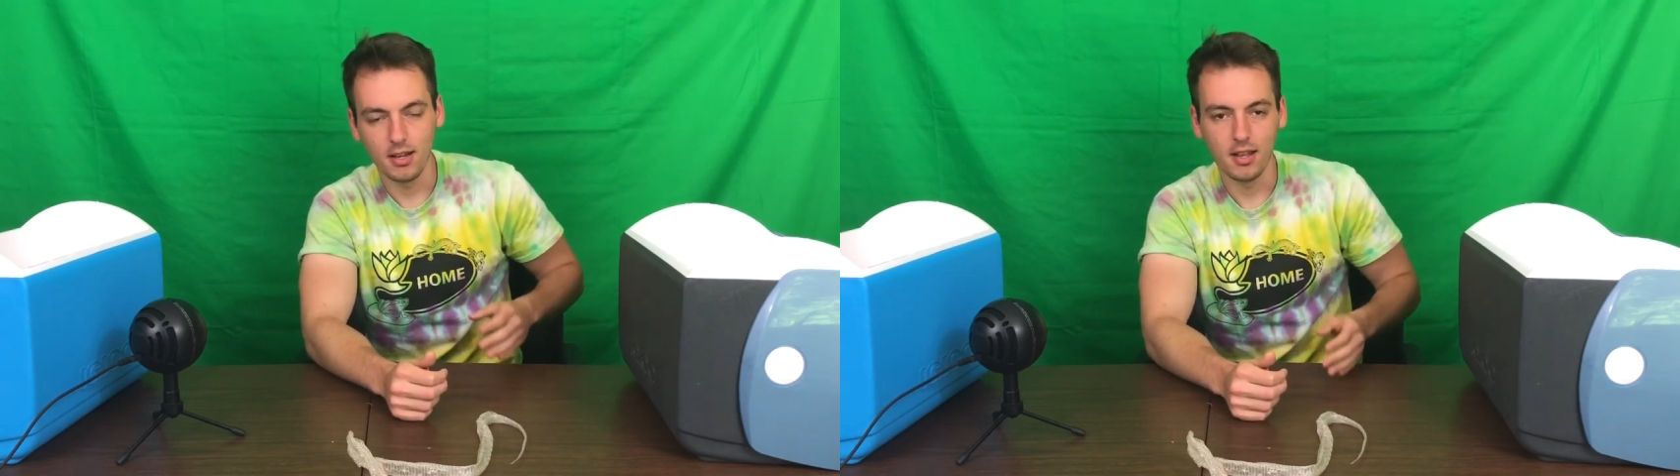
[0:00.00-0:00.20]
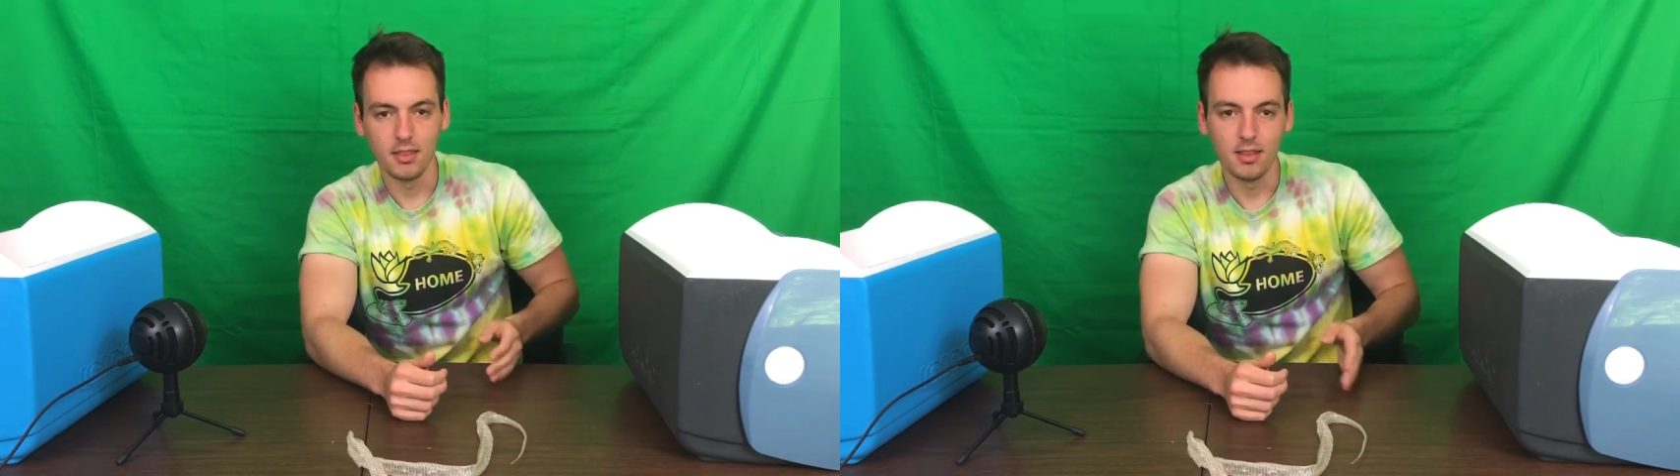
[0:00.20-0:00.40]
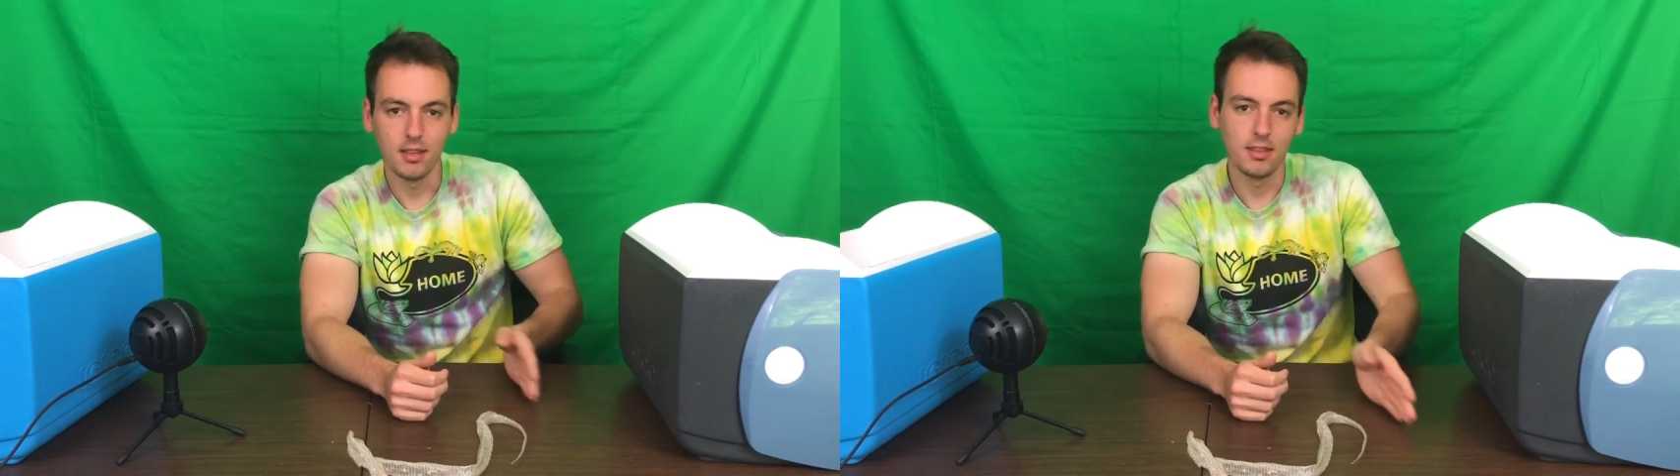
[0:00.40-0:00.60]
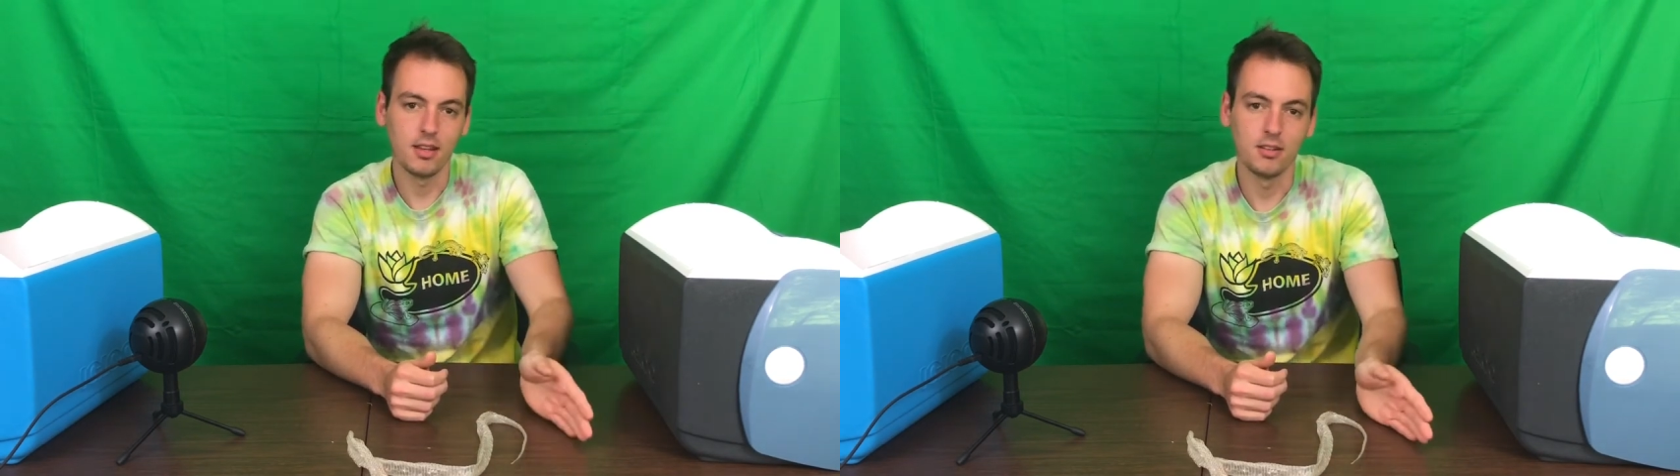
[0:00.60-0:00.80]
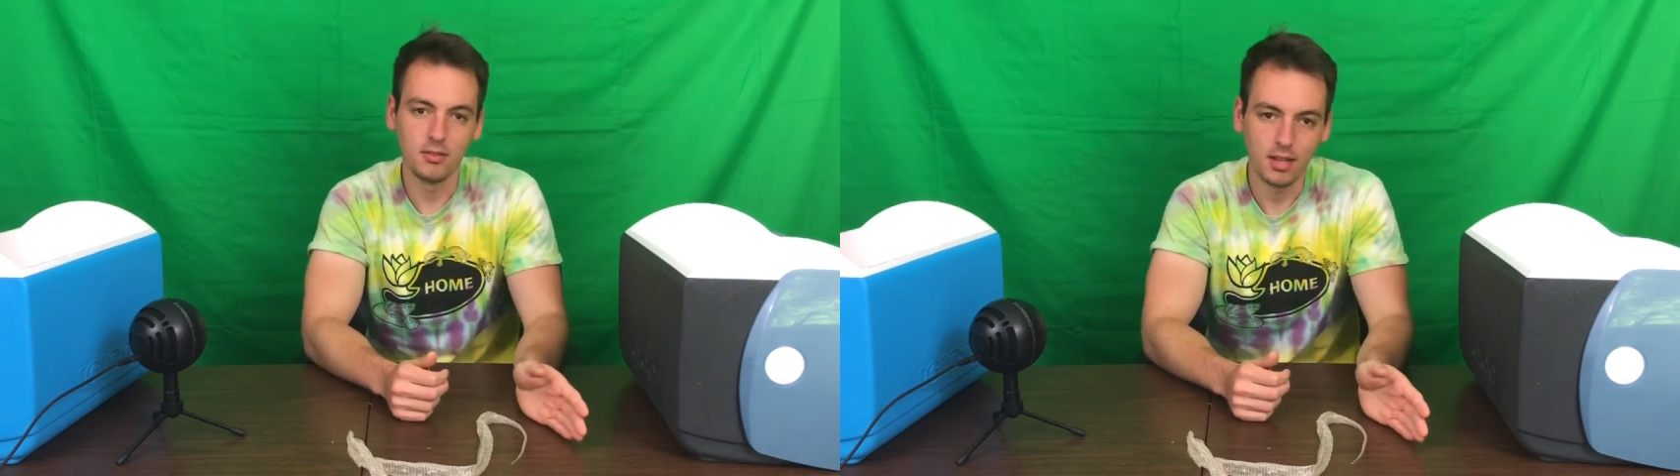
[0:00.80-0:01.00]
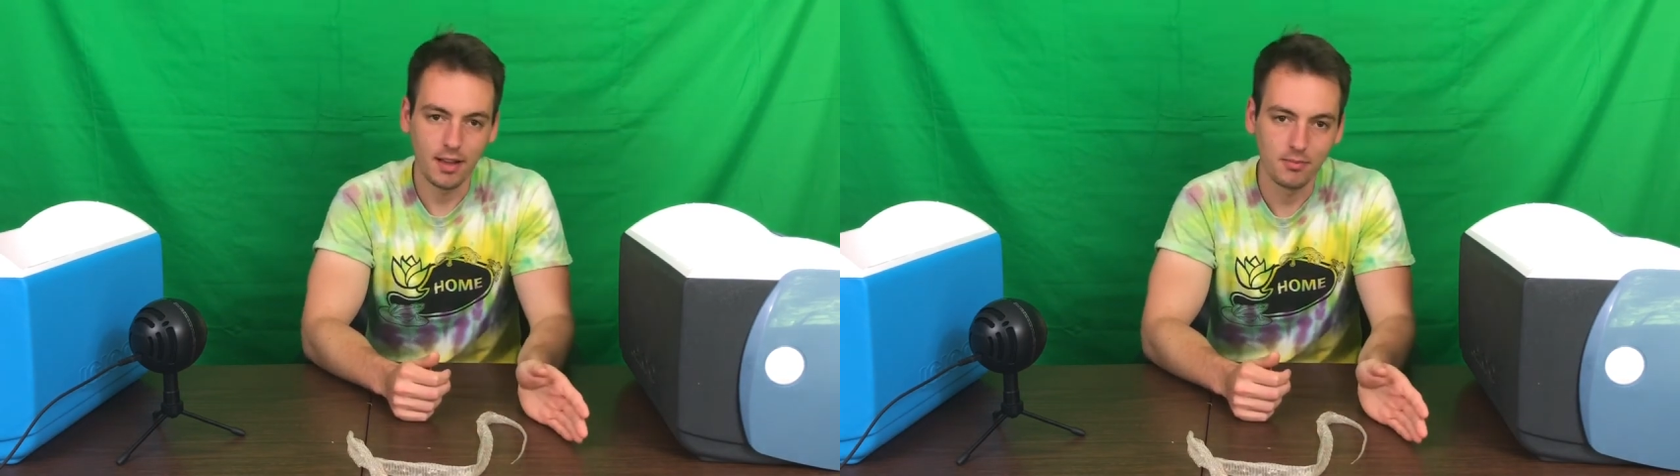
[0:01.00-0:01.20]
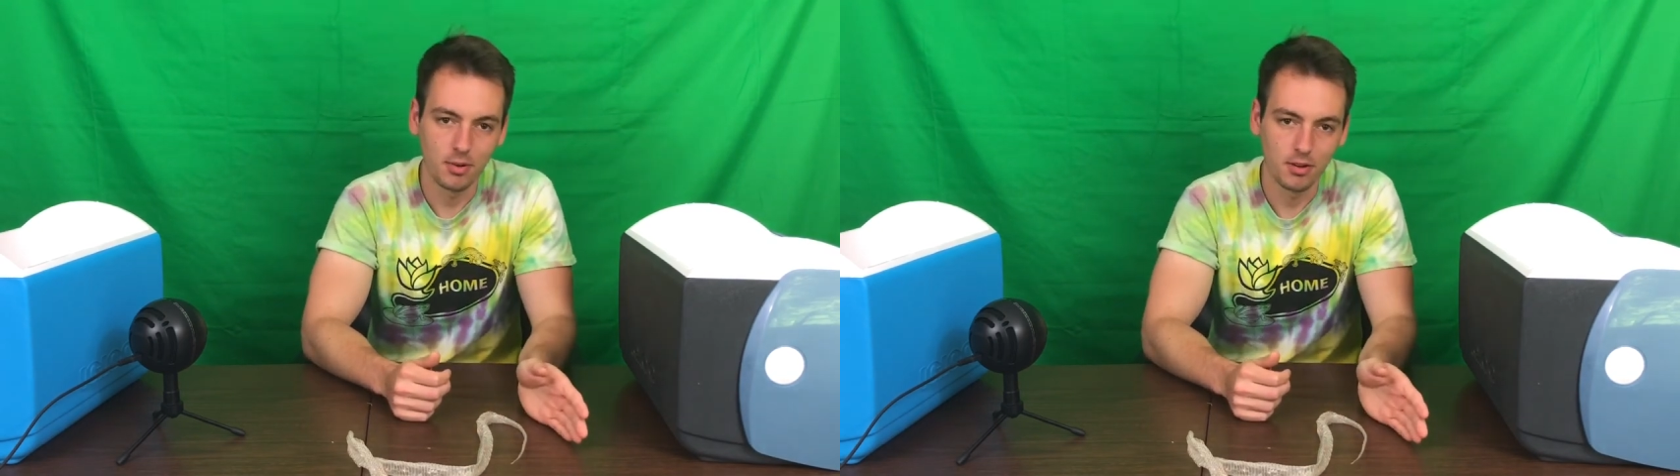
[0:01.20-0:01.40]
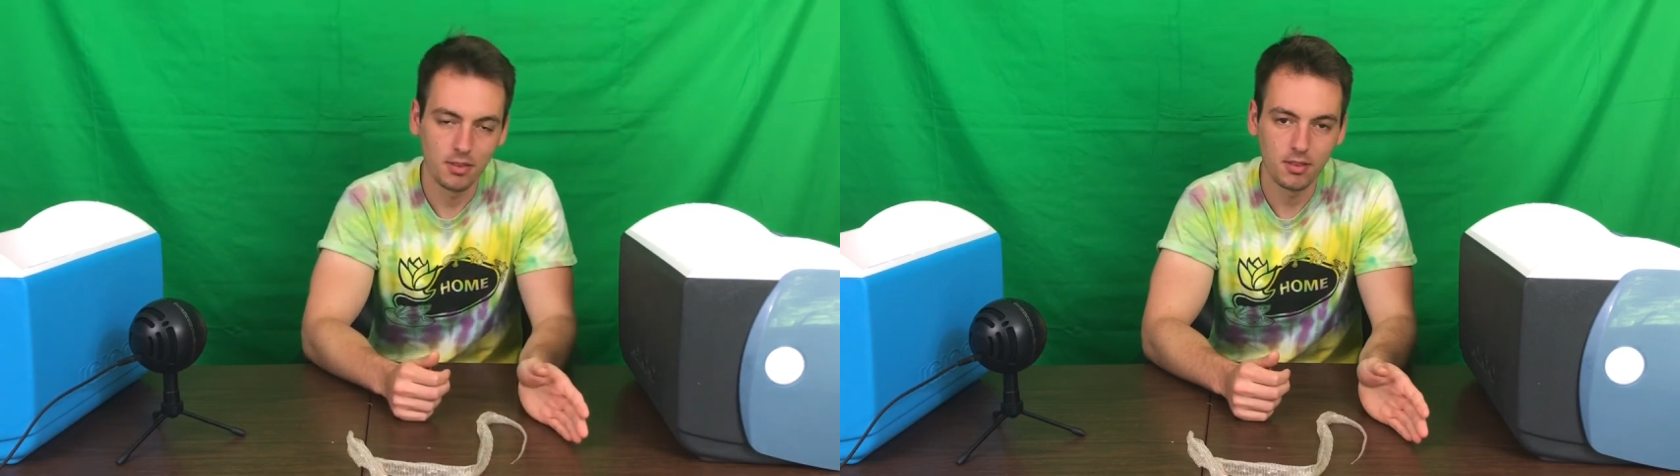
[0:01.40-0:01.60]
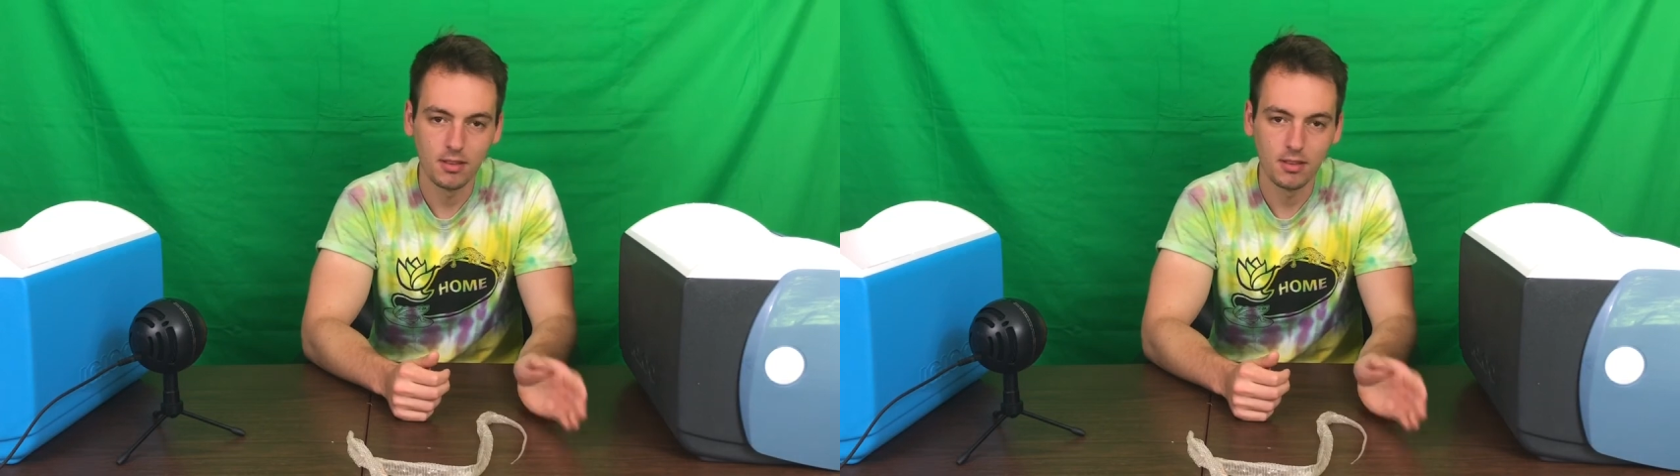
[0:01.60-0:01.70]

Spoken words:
and then they do live birth.